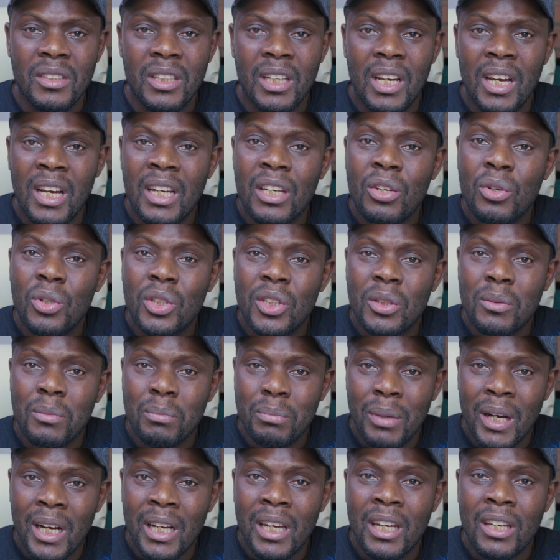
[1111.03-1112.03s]
And you should
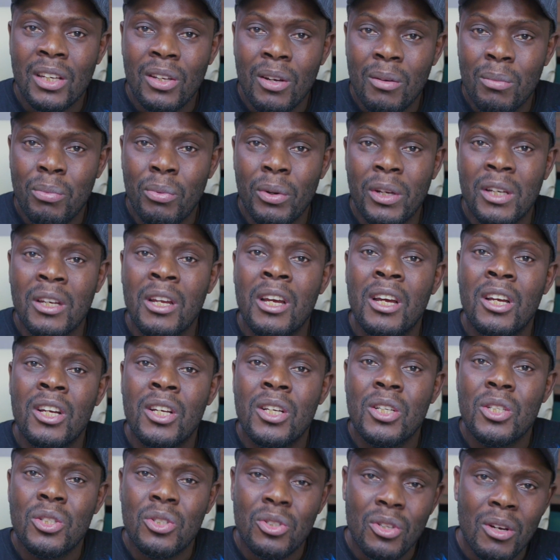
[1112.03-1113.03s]
back it up with
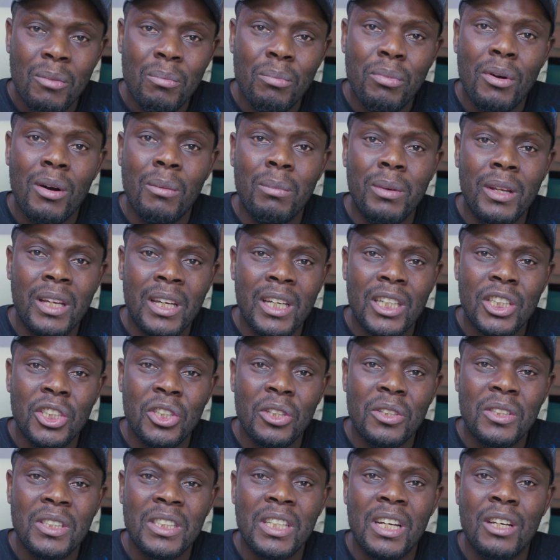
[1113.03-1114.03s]
some
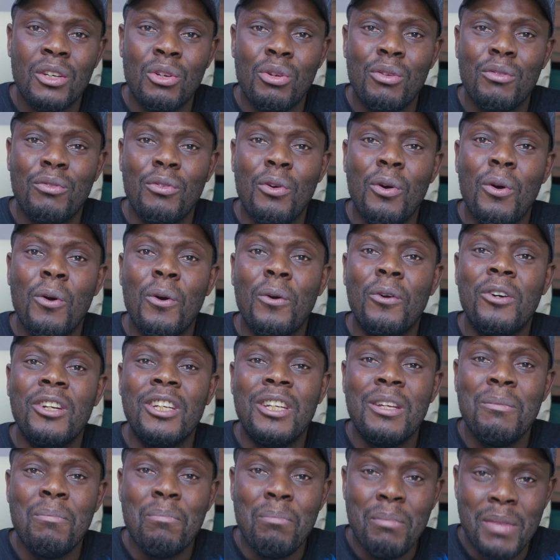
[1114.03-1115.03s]
publications that you've
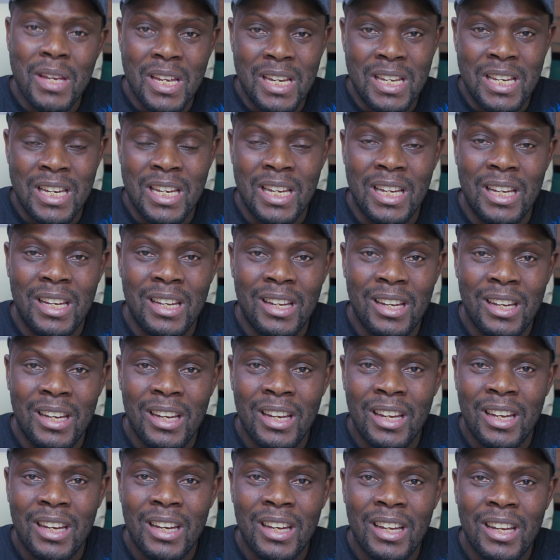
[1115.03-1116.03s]
already made
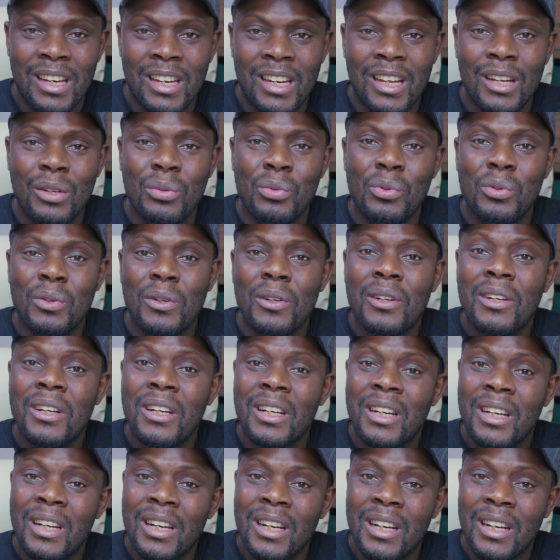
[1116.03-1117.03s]
that will
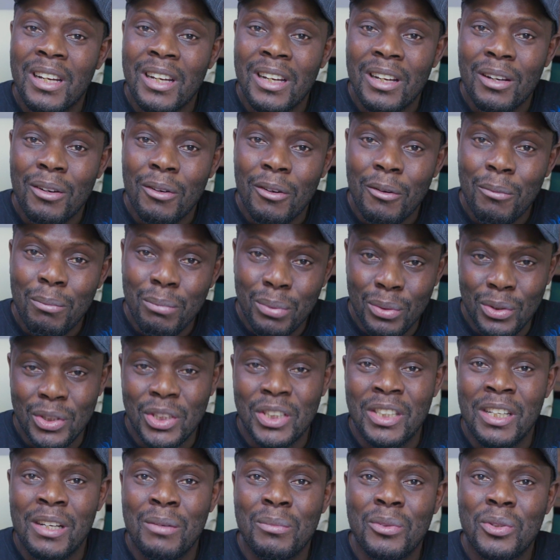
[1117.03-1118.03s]
push
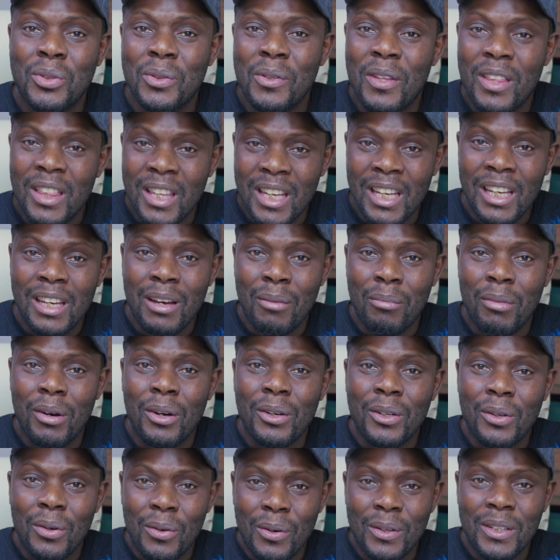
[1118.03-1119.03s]
them to think
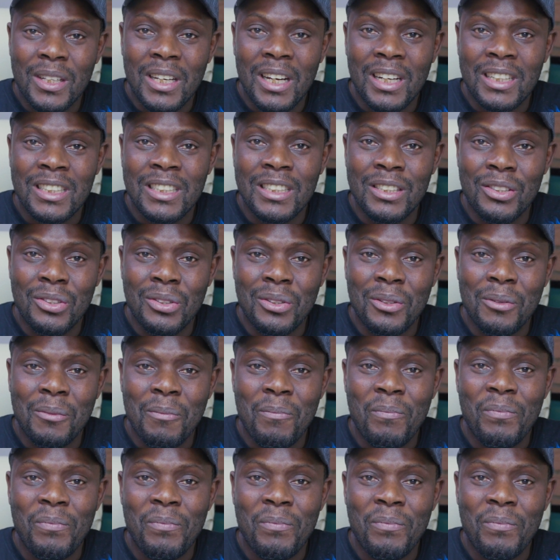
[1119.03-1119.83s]
about contacting you.